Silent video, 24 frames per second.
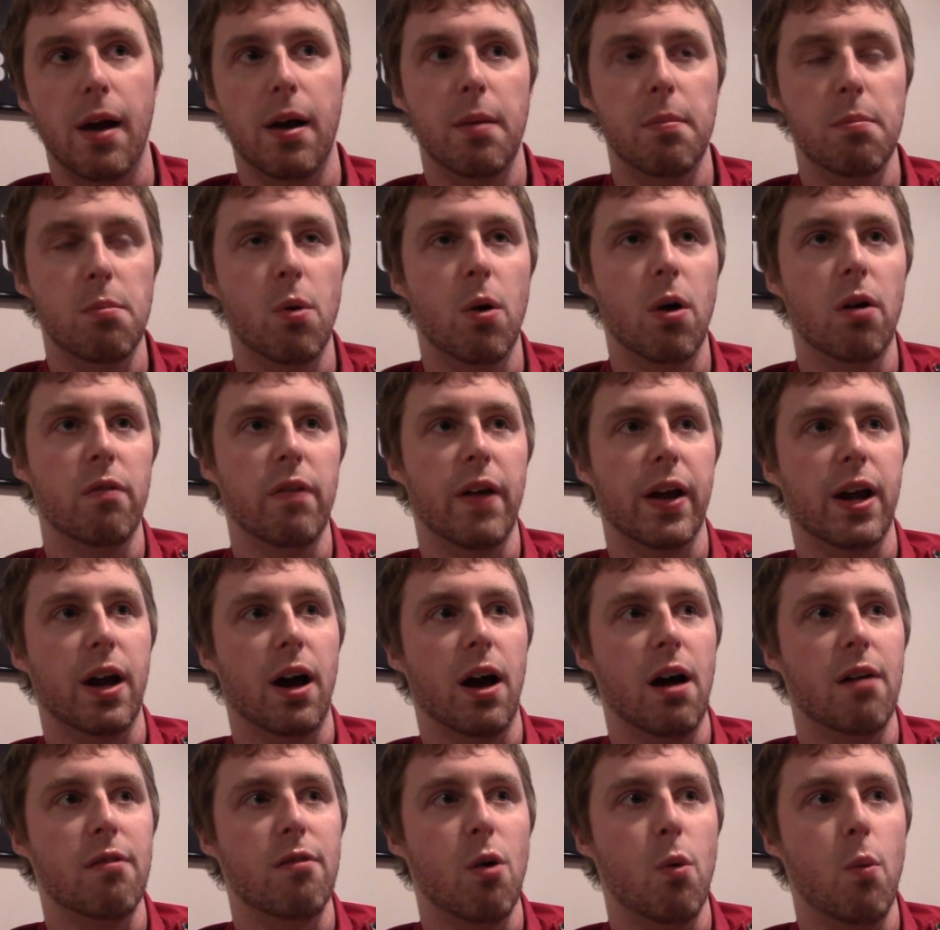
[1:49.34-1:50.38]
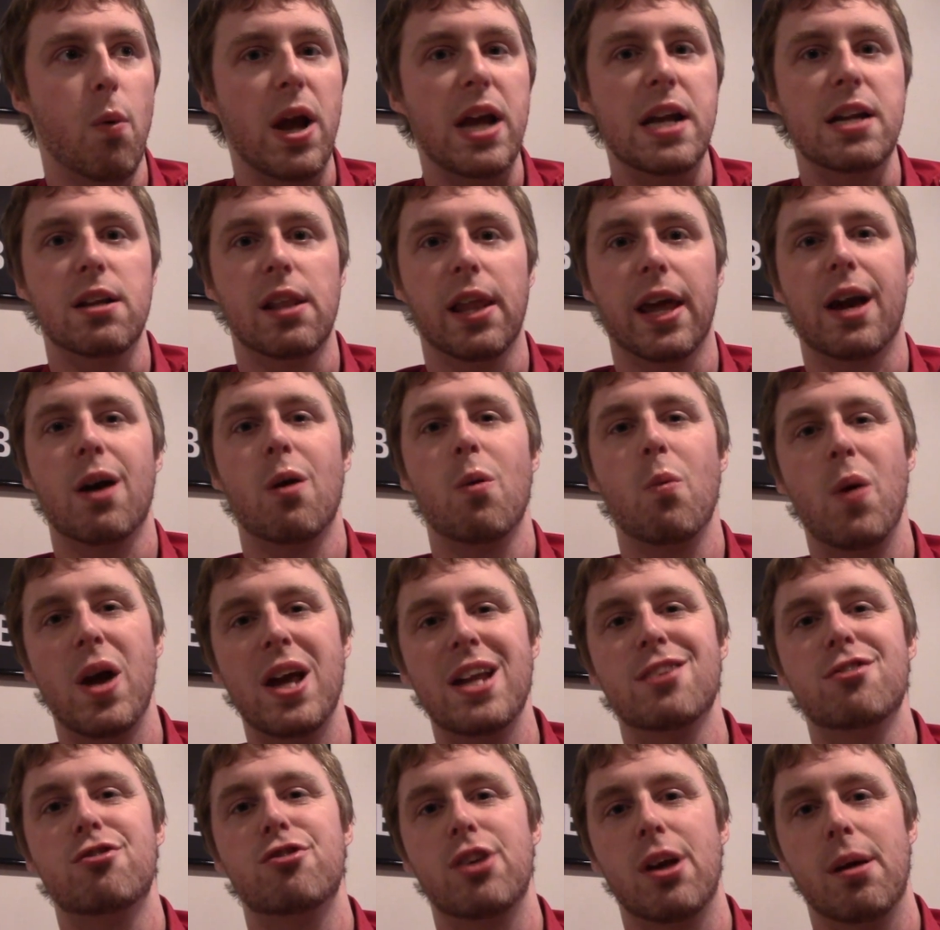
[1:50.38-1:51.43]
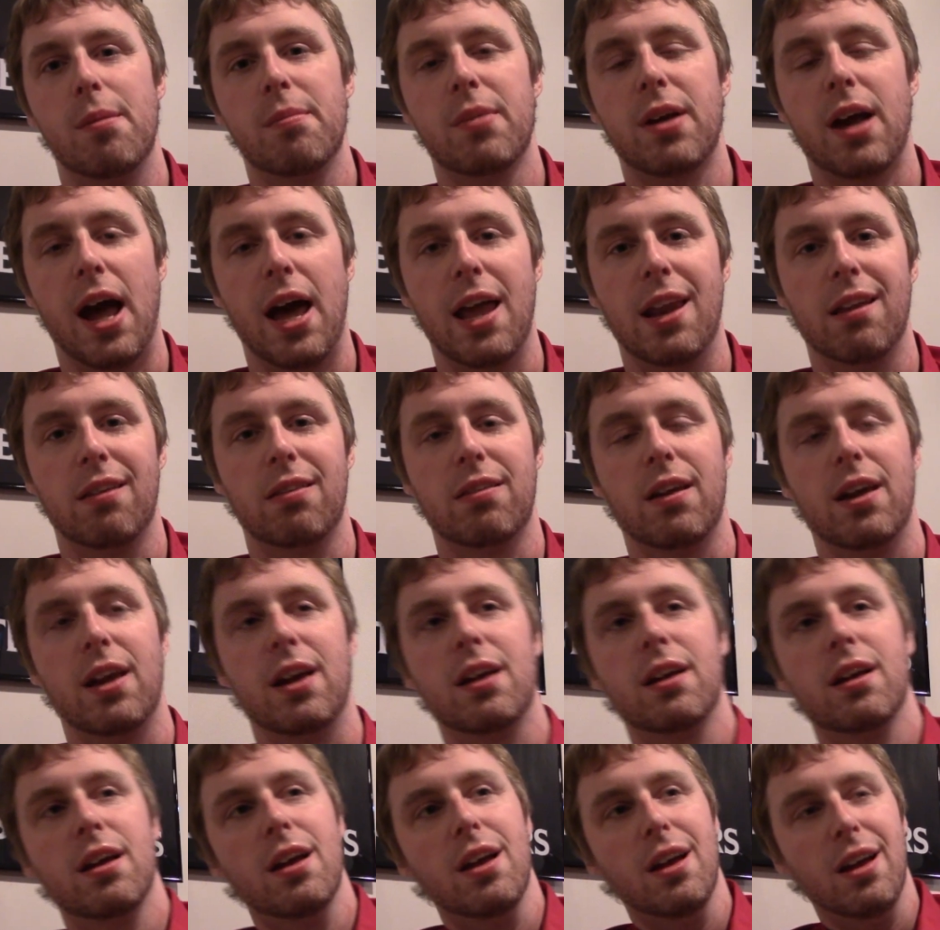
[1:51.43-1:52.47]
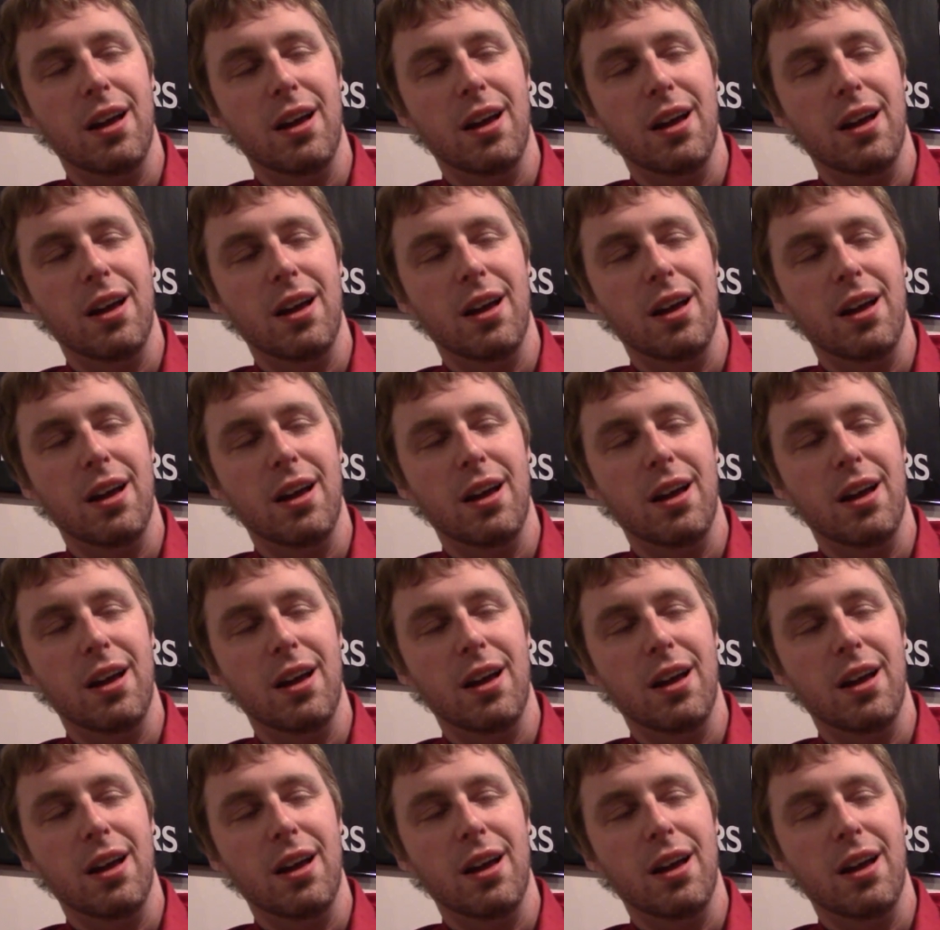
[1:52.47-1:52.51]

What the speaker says: More of like a weight gym kind of thing.